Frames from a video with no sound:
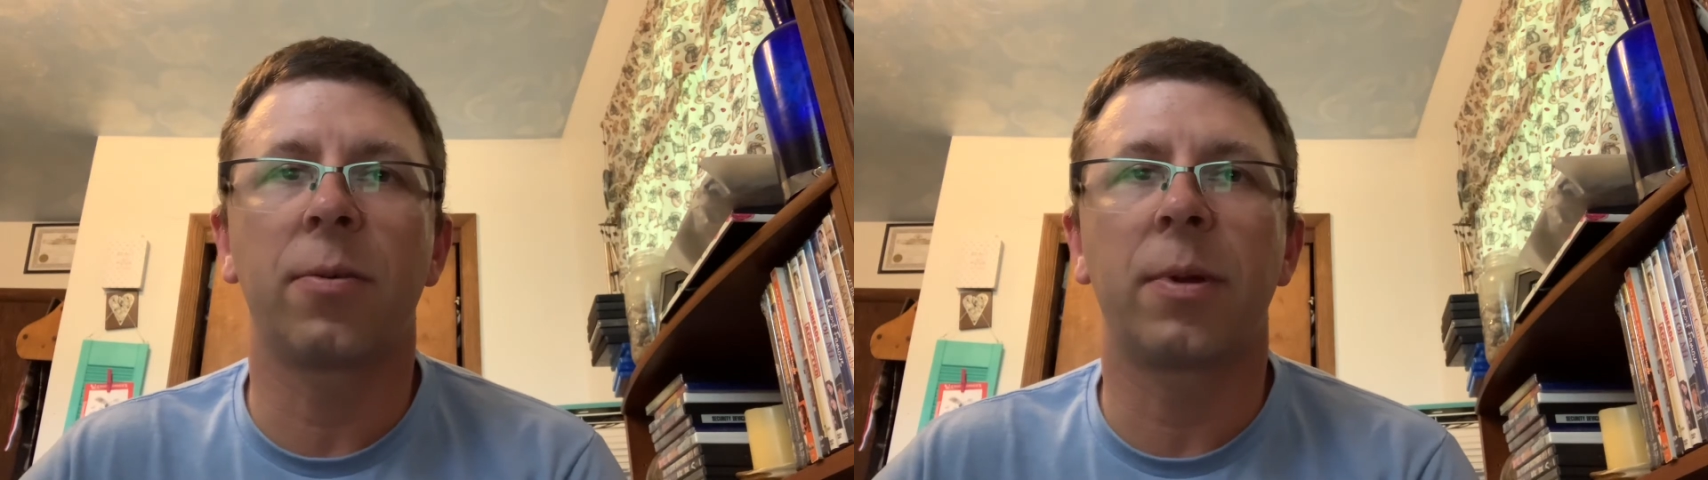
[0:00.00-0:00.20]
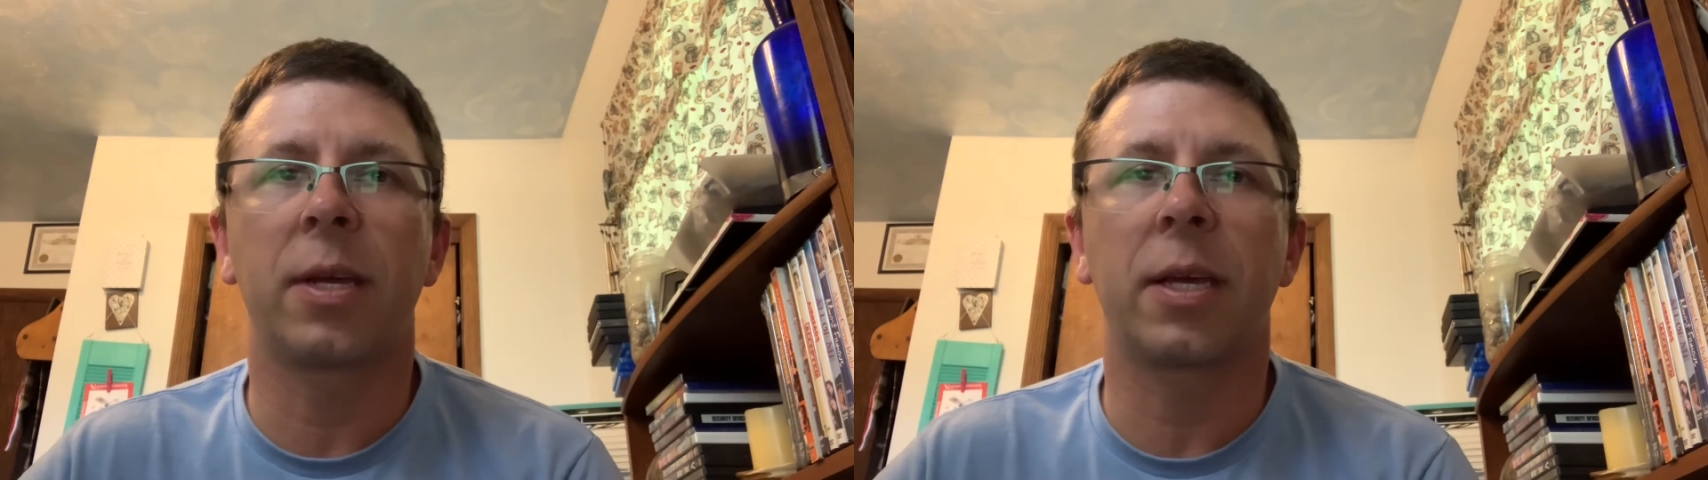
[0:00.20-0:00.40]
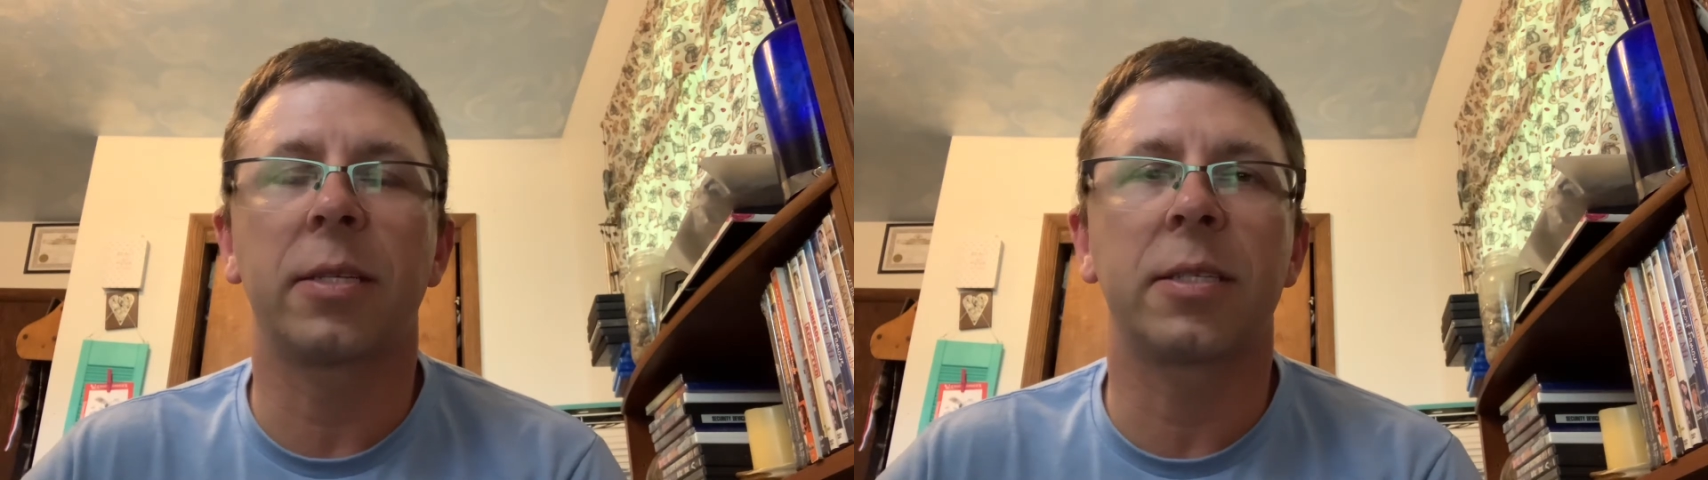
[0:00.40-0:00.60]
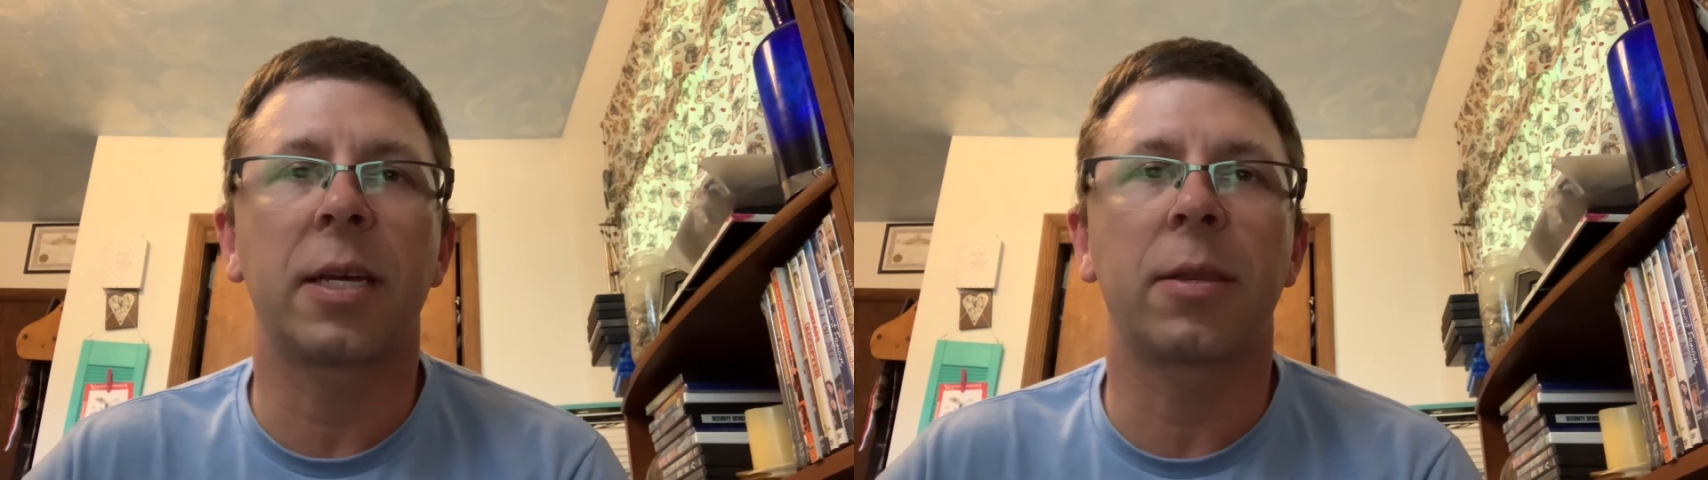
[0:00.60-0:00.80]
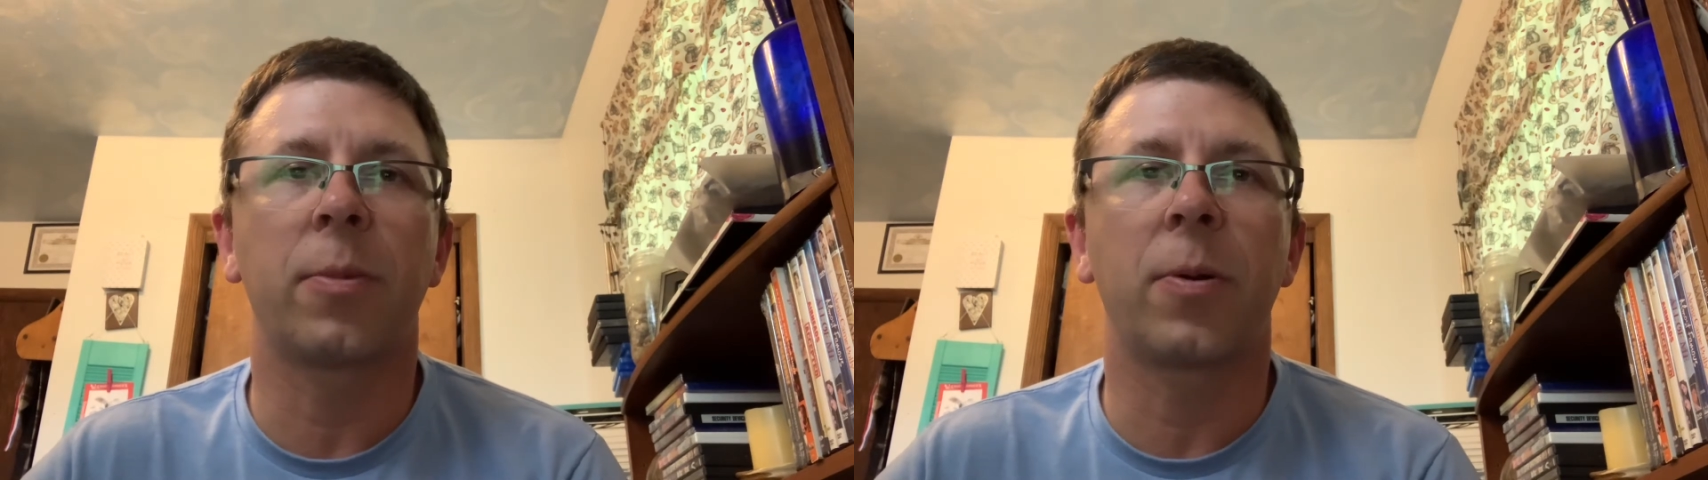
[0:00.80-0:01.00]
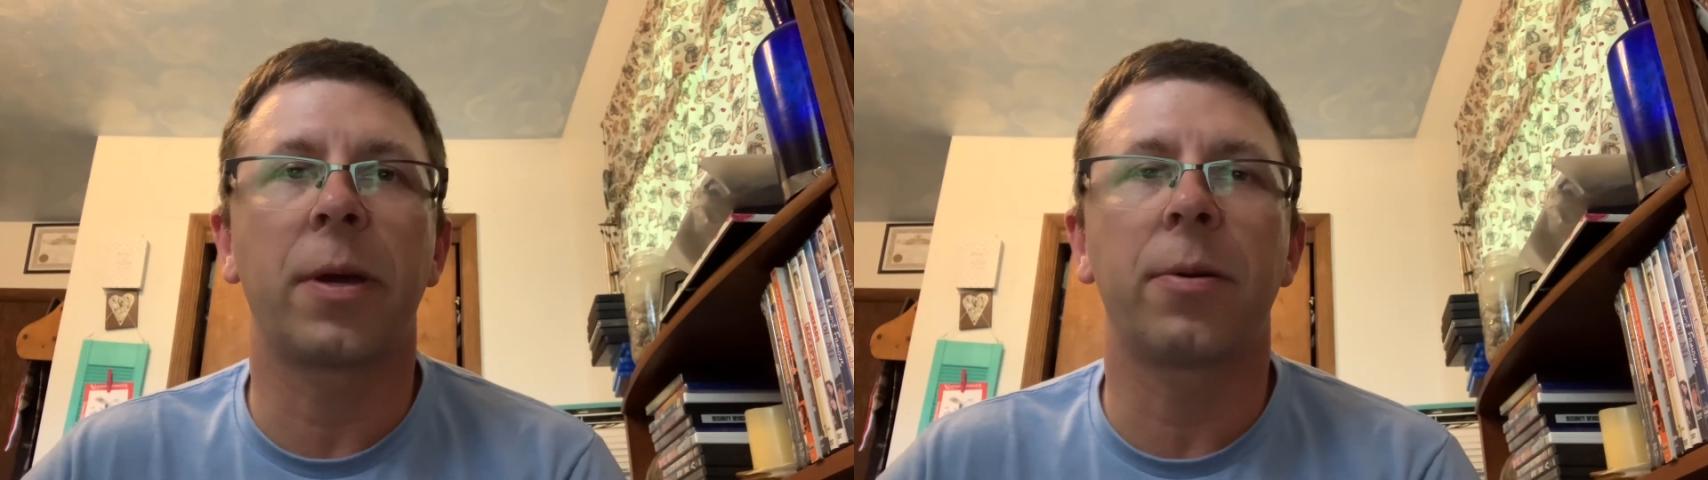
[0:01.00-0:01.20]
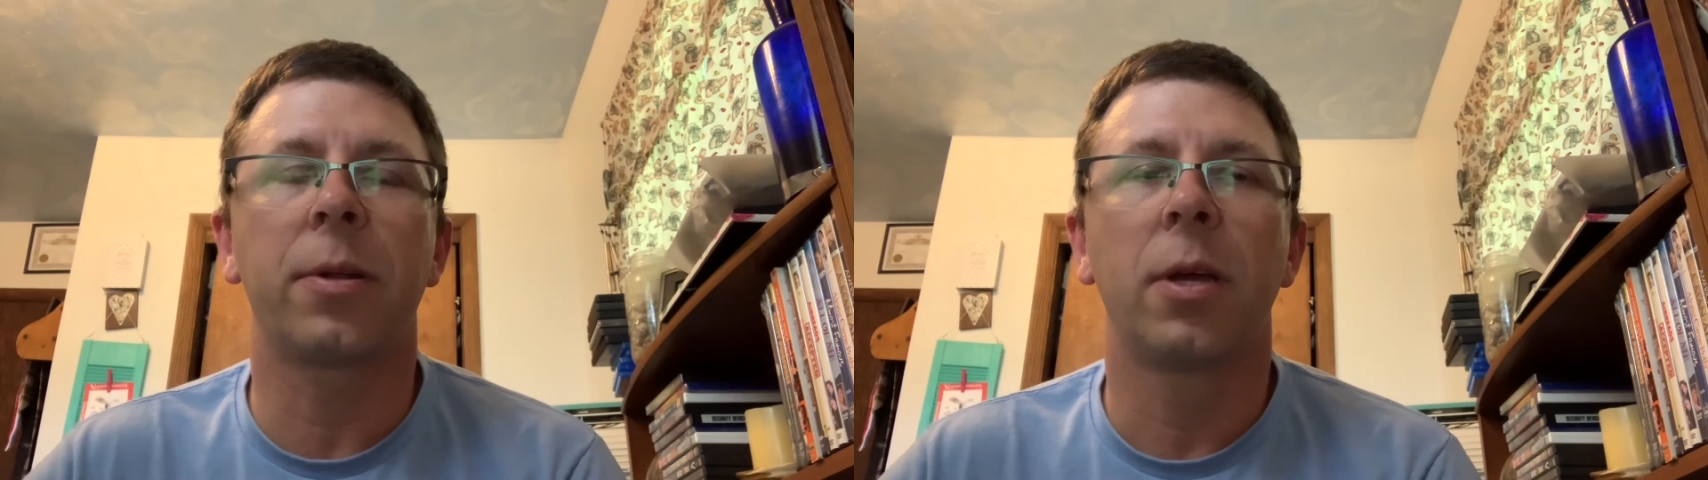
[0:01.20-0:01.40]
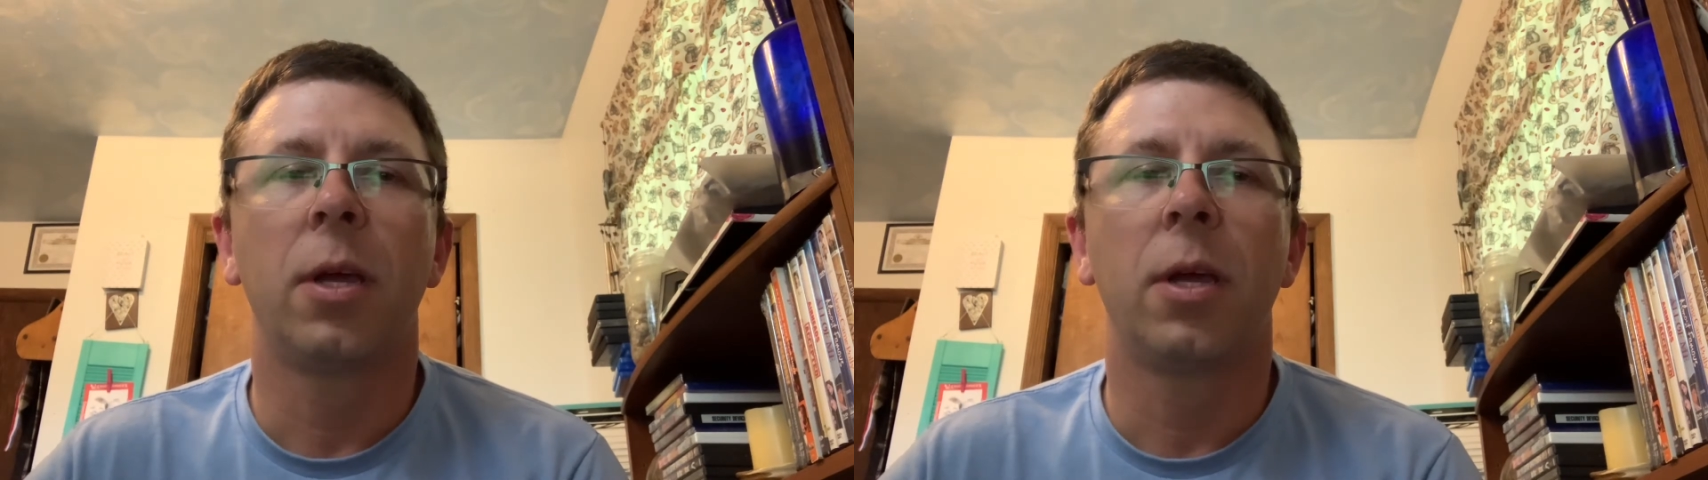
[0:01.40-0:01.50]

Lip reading: We didn't get to take the boat out.